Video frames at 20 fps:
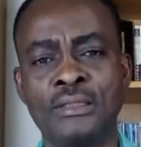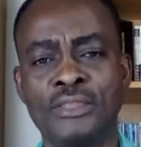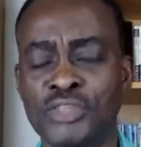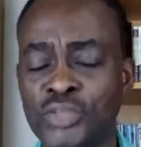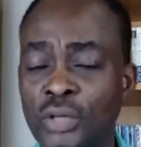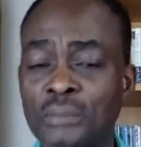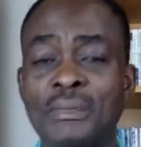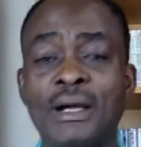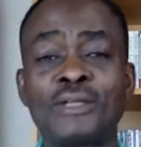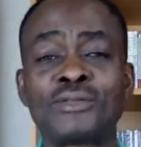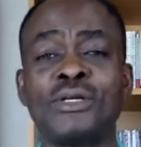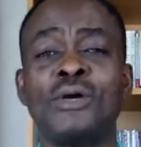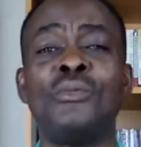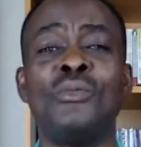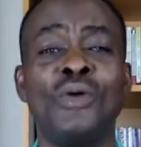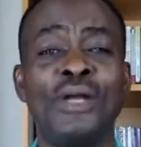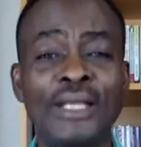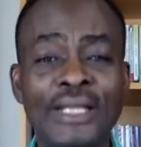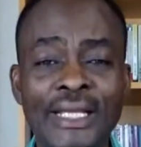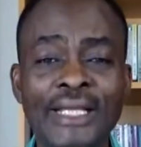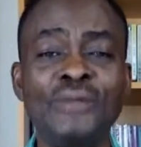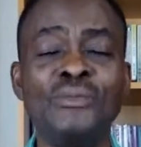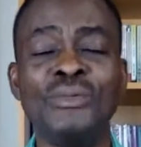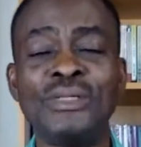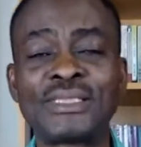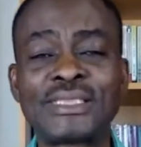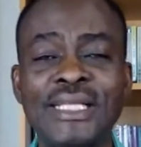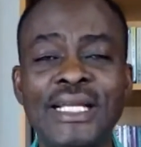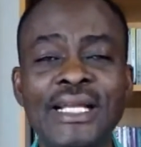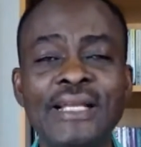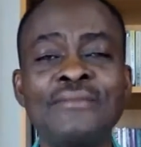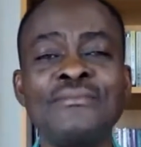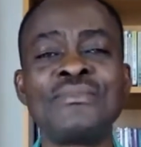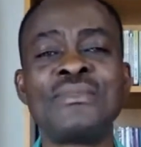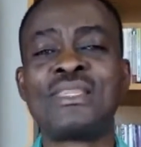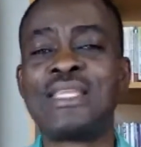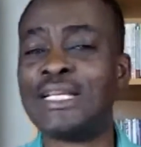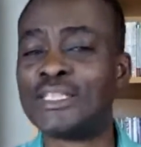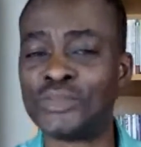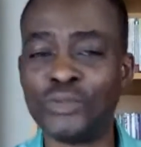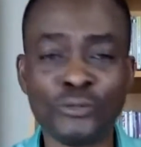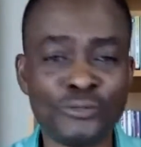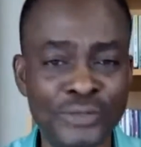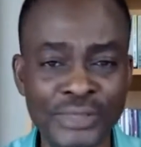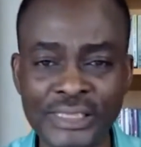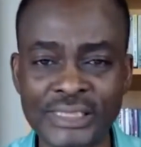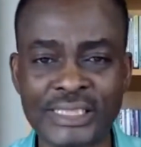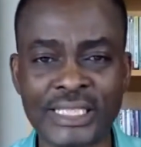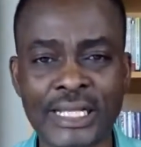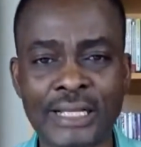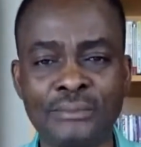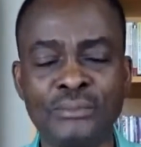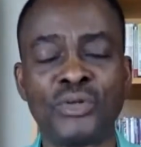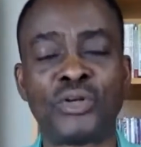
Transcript: John Maxwell will say there's no finish line,